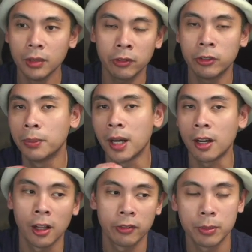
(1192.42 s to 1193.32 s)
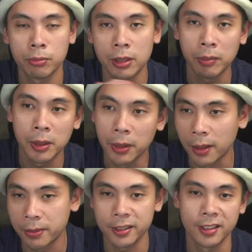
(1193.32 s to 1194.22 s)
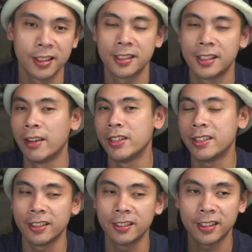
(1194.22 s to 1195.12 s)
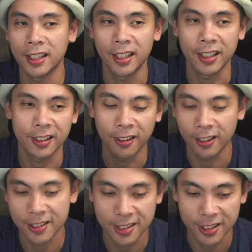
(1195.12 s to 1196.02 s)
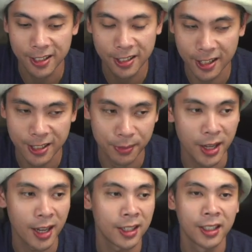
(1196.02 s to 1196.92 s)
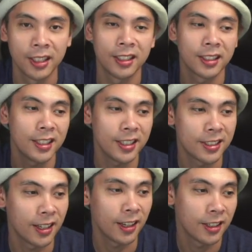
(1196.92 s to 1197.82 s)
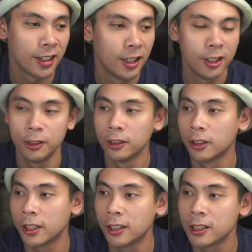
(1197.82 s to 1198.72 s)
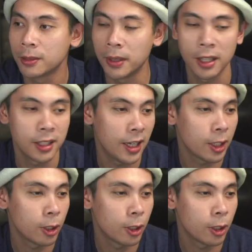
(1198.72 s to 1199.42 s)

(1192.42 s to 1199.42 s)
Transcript: if you buy all of the premium options, every single kit, artisan, desmat, and a key set, you're looking to spend a